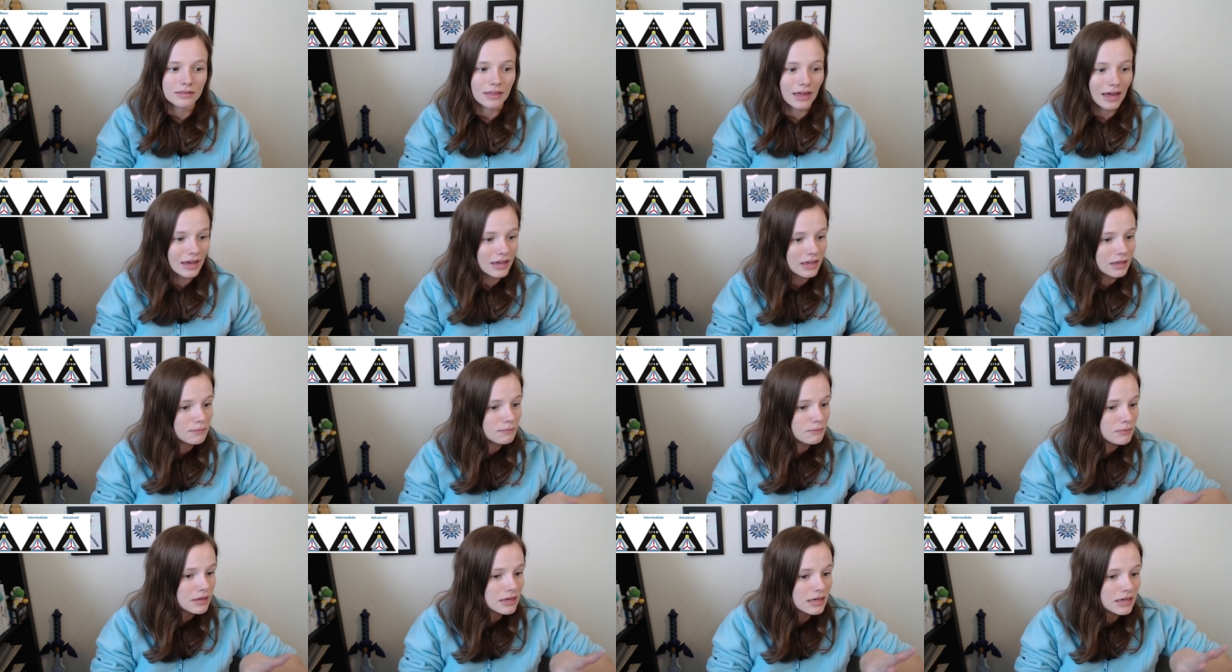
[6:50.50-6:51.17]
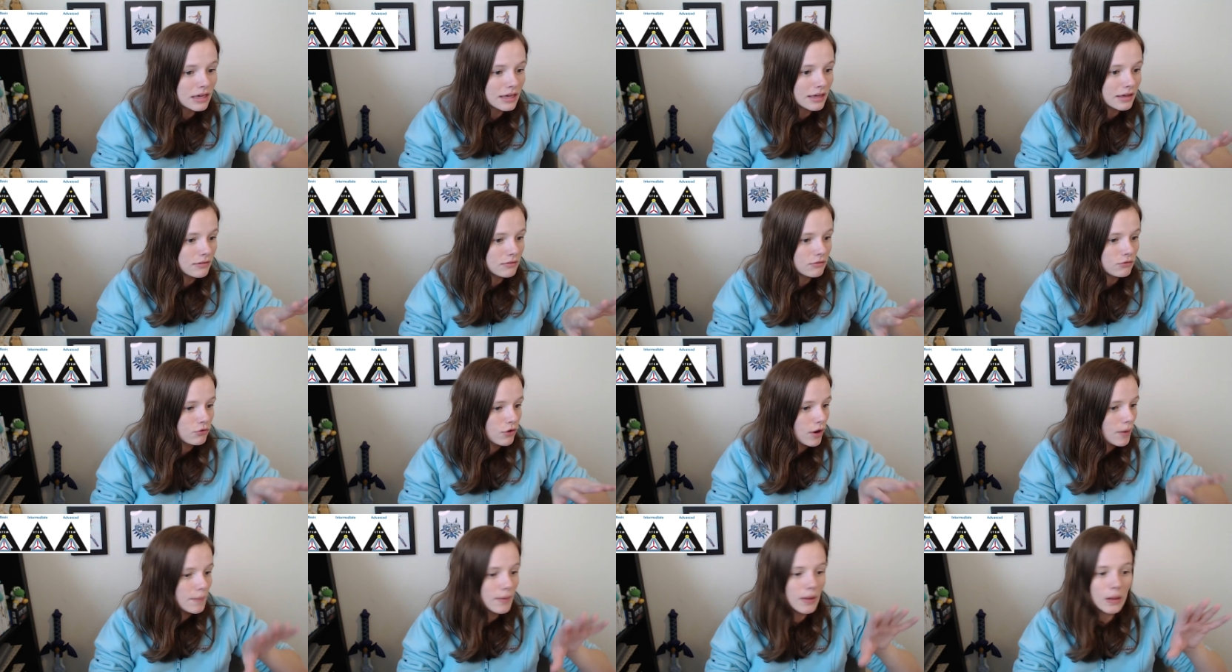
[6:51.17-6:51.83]
that can be
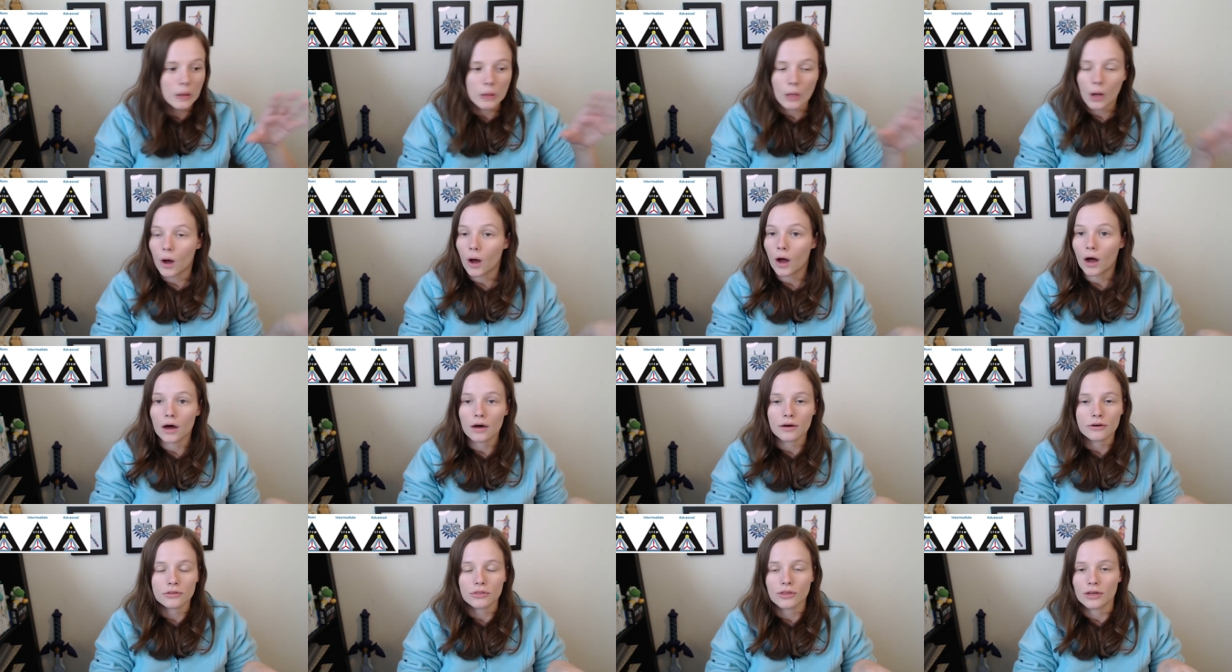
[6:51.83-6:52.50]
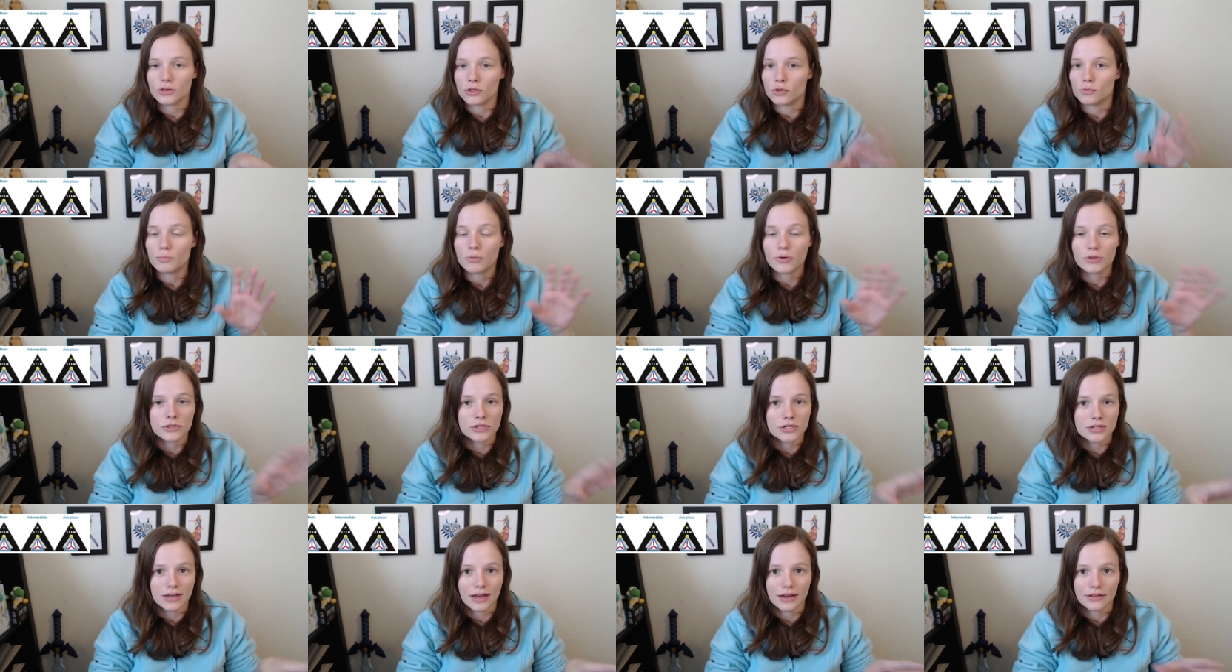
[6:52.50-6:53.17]
from a log that you
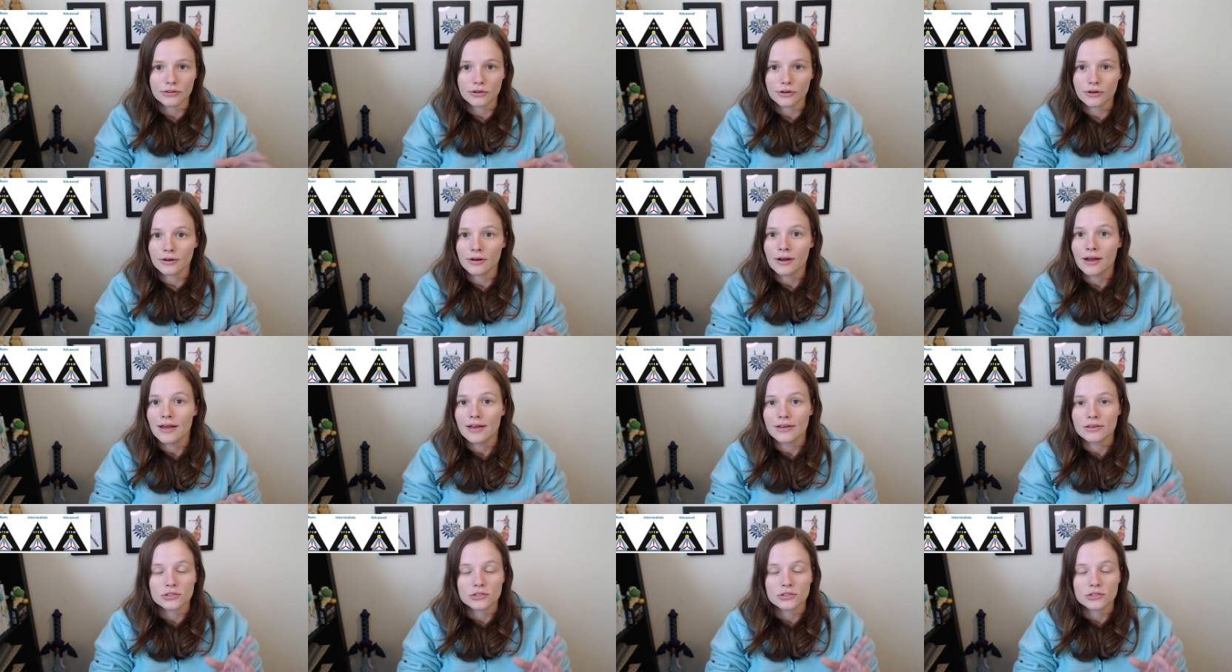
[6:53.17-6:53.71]
put together.